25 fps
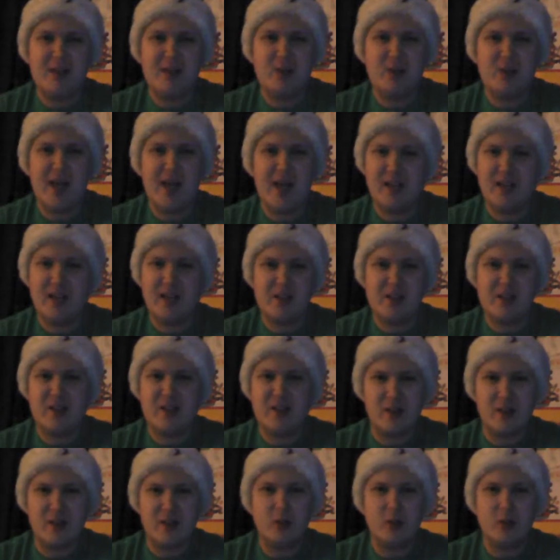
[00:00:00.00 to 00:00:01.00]
why at least
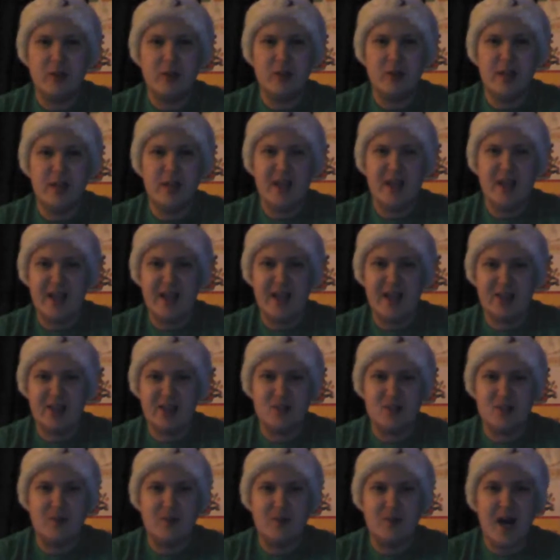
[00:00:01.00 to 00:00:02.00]
I included it at this
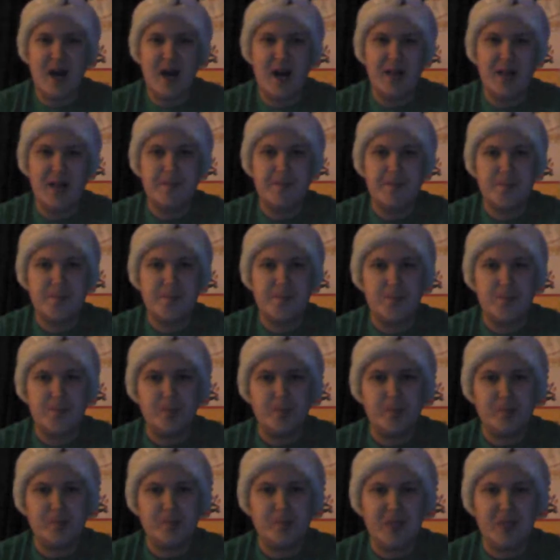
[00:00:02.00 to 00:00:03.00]
spot.
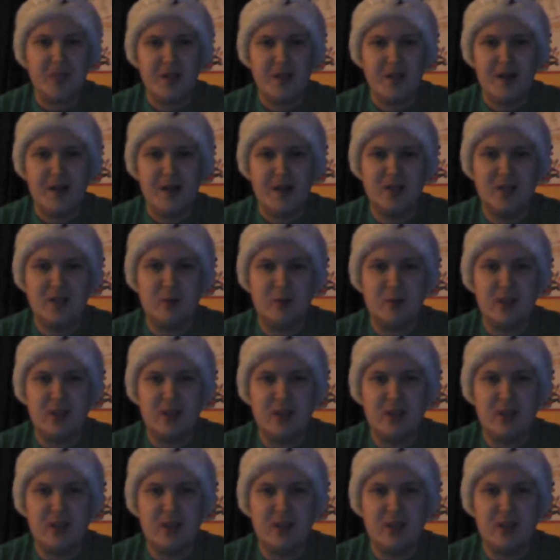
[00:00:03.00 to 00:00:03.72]
As well